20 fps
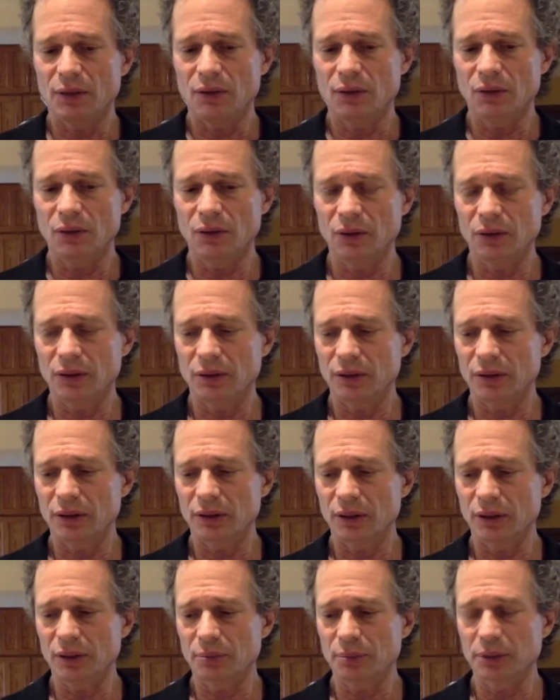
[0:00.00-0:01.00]
all
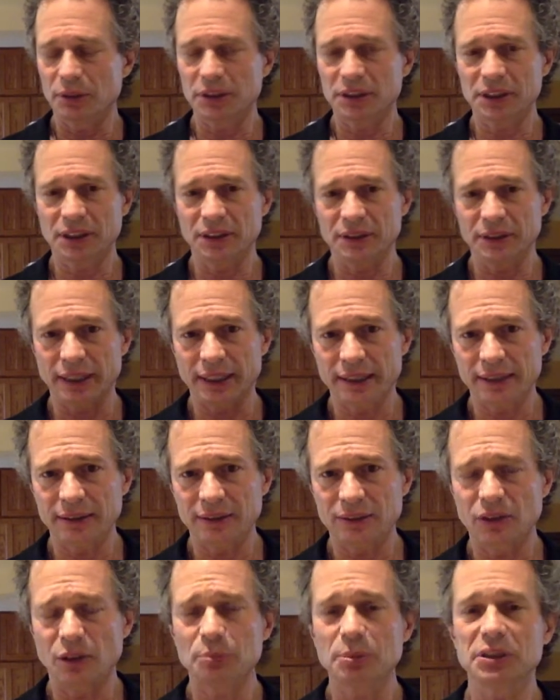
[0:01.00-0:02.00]

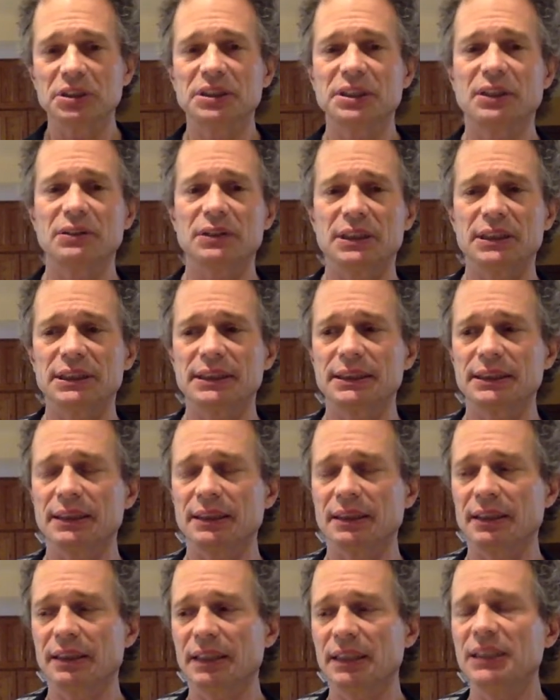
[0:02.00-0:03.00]
personas,
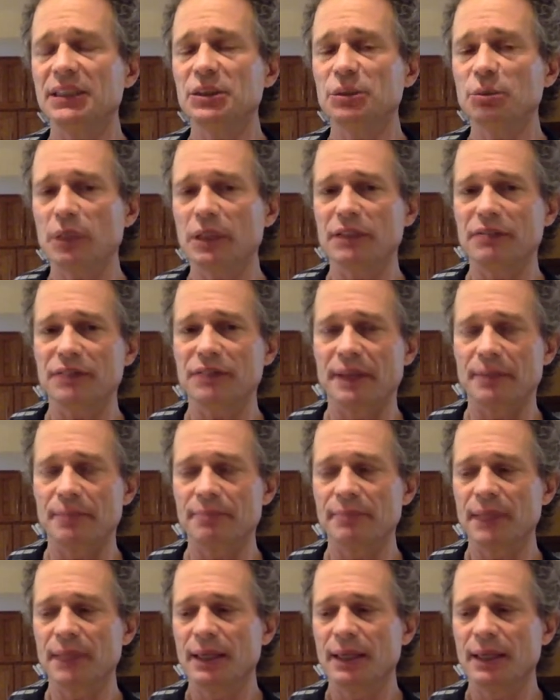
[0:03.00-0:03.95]
each one of them